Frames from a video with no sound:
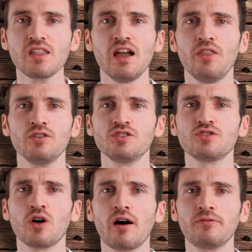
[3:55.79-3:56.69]
And they're
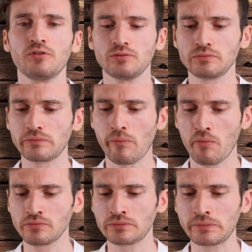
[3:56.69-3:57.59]
just awful.
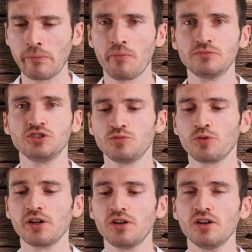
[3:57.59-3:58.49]
This is
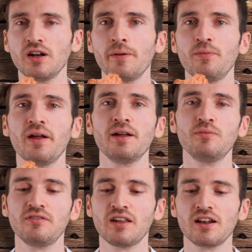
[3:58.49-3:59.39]
pretty good. I'd be I'd be
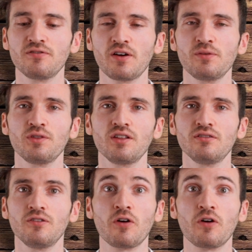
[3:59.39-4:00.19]
satisfied with this. If